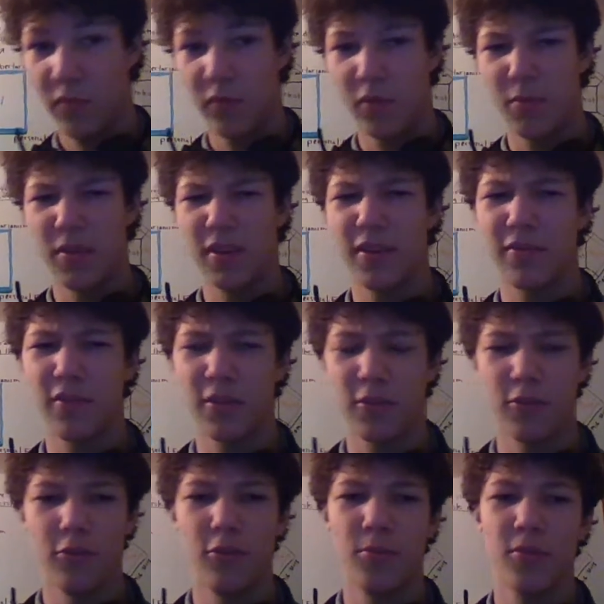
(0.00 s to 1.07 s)
forming
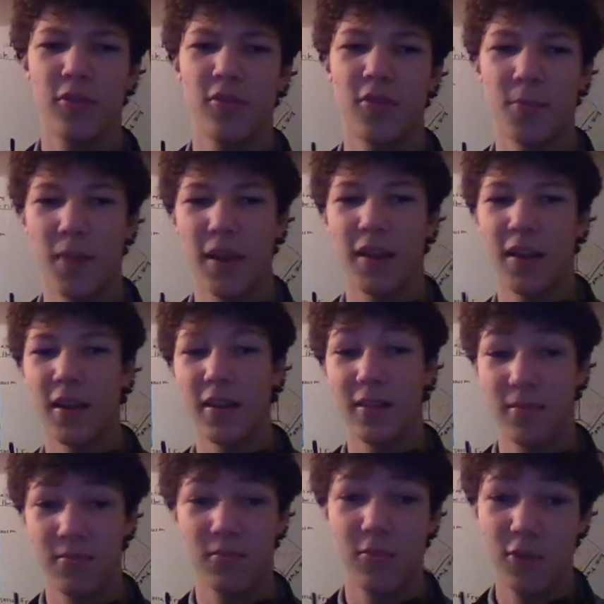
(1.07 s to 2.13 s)
different groups, depending
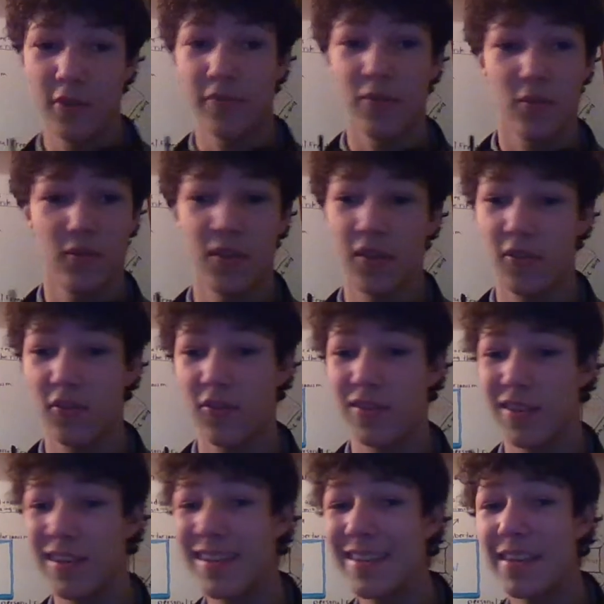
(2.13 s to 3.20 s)
on your views on
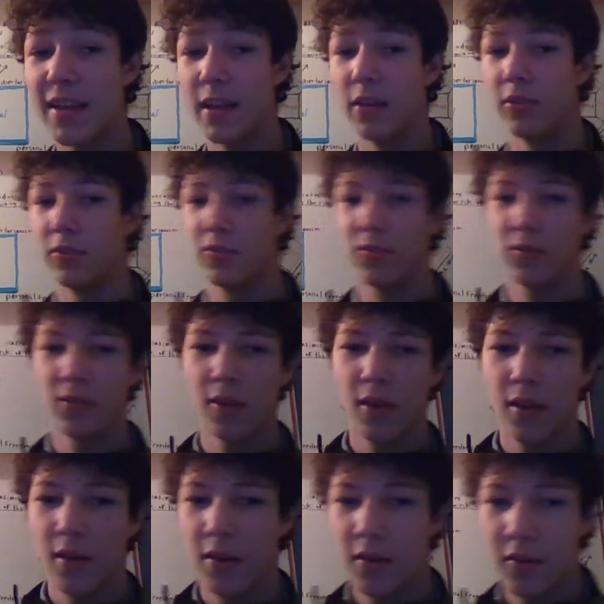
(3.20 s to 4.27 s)
certain details.
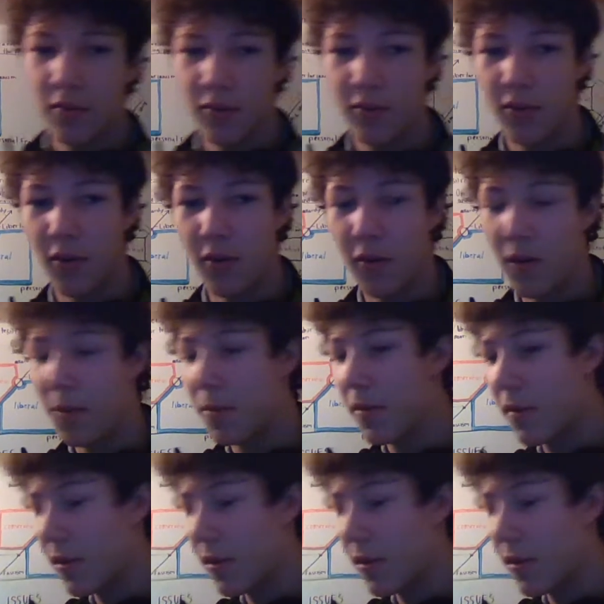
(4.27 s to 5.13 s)
So, up